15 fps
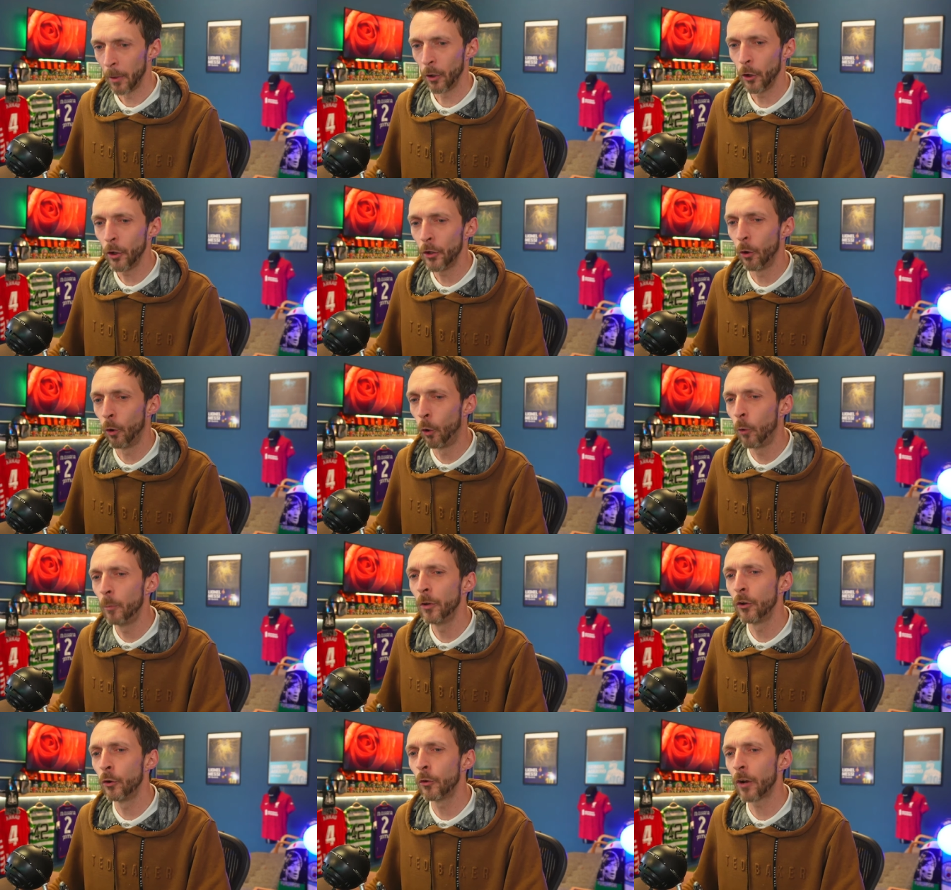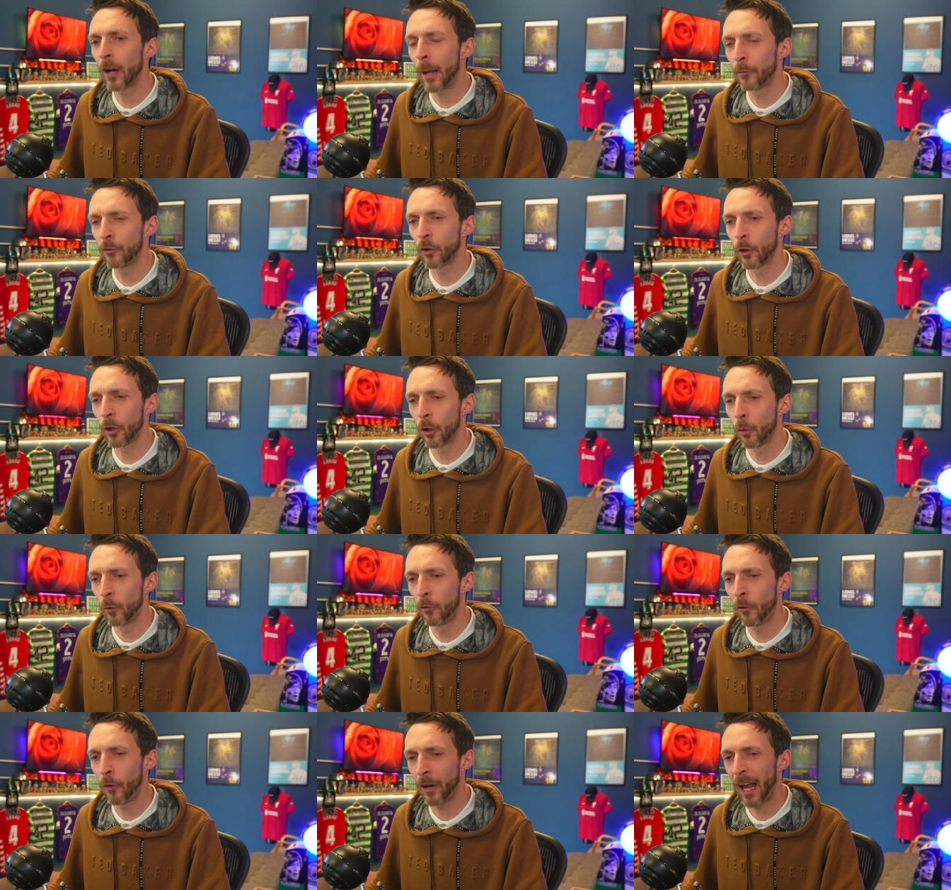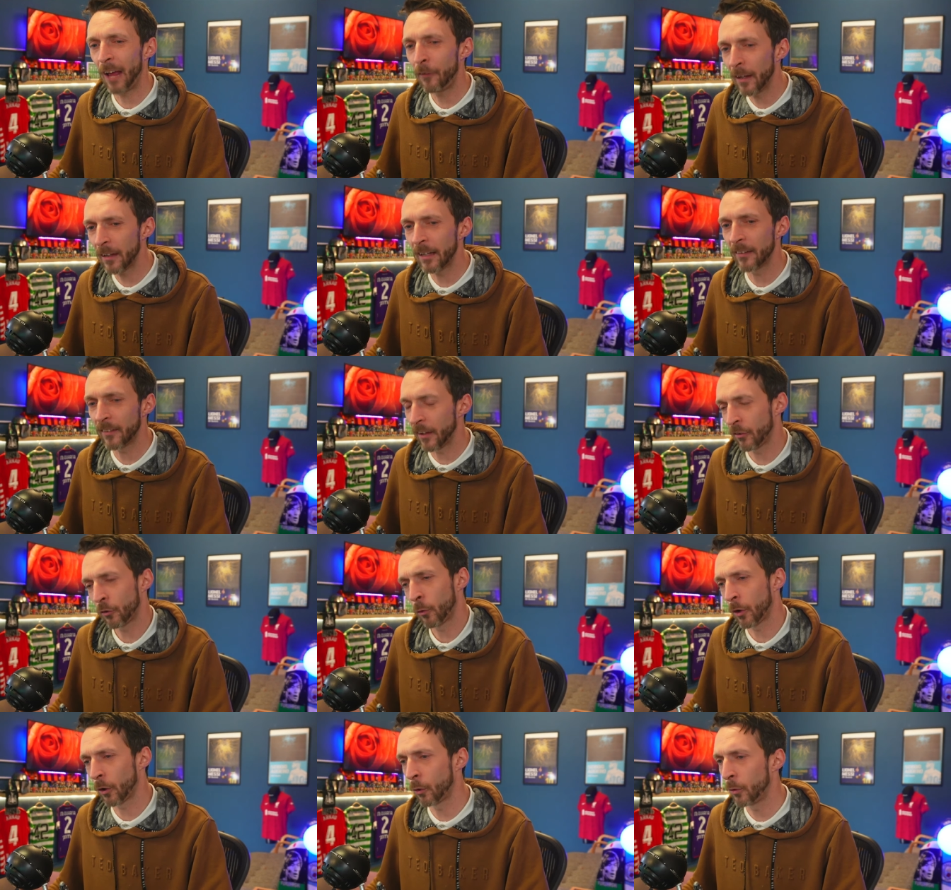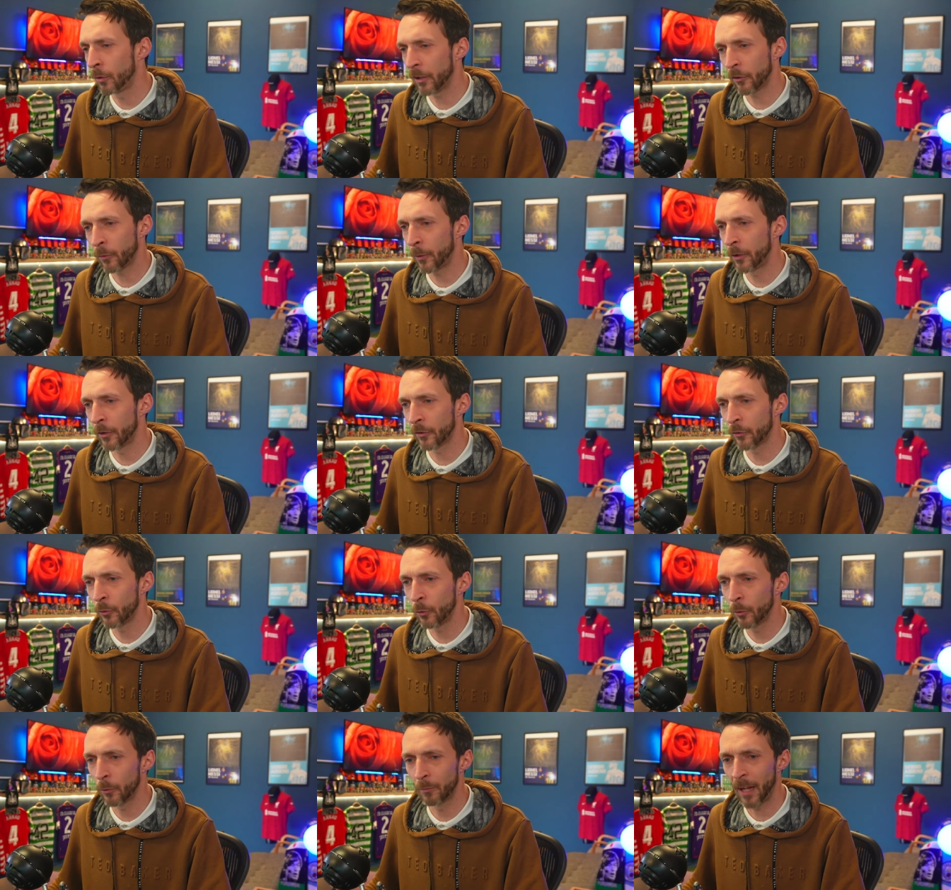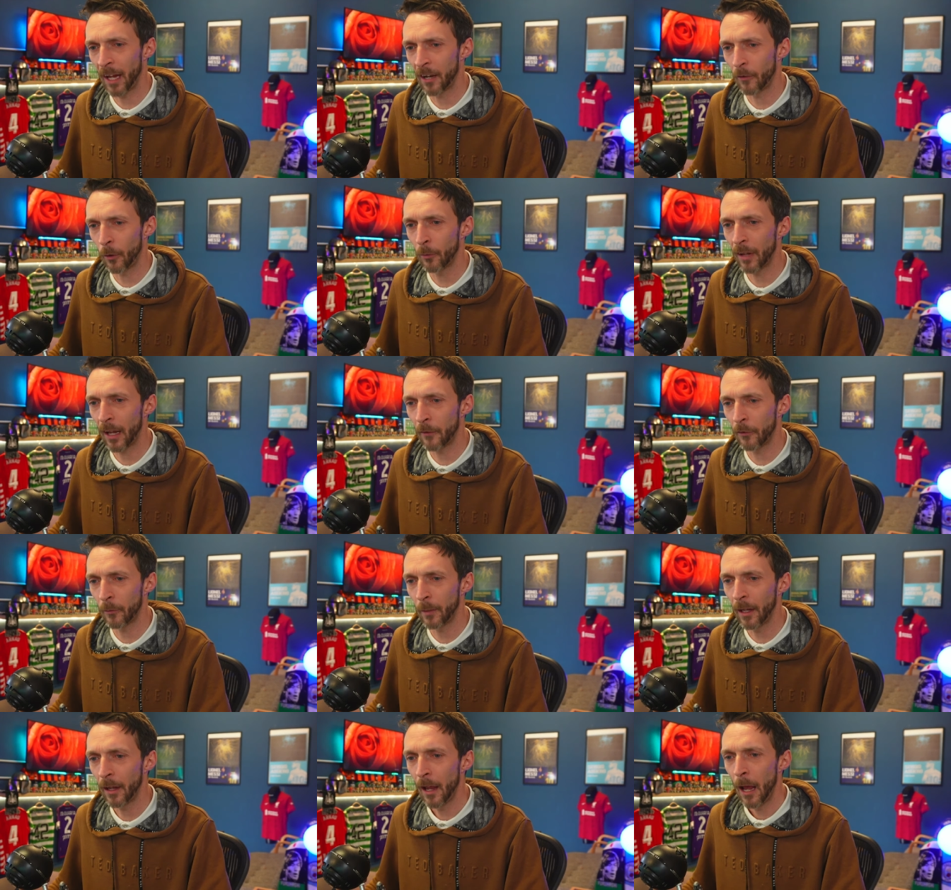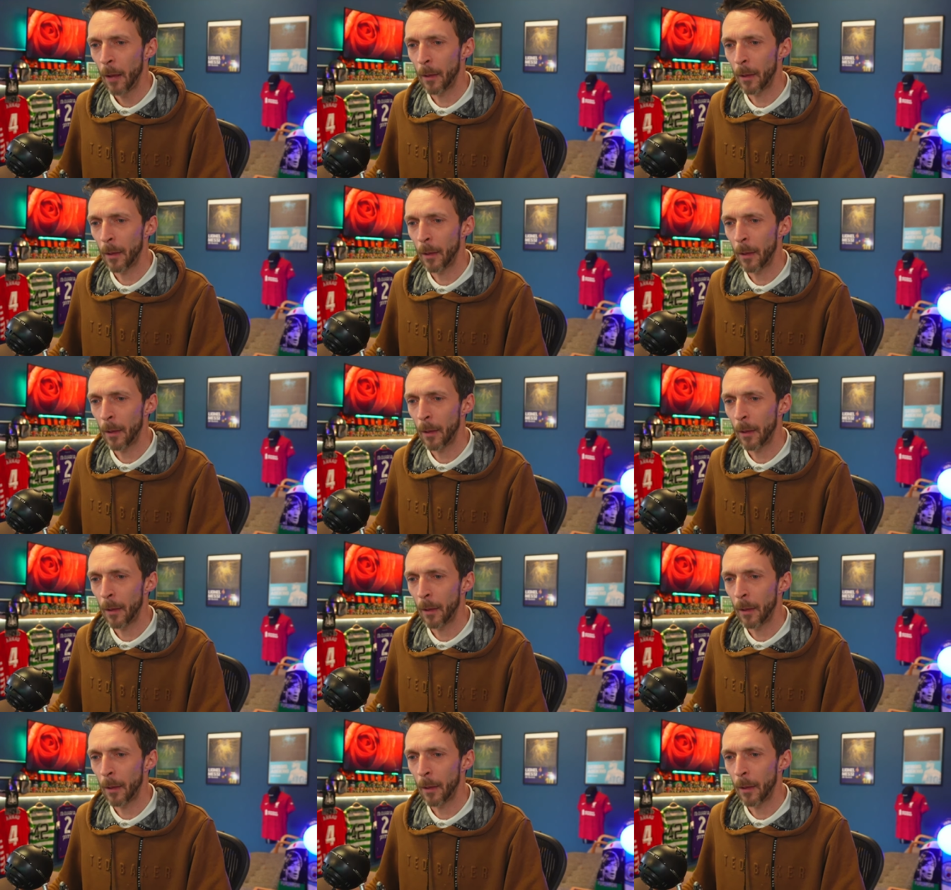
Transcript: But Luton at home, you know they're absolutely going to go for it. I think they, they score a goal in this one. There's no getting around that for me.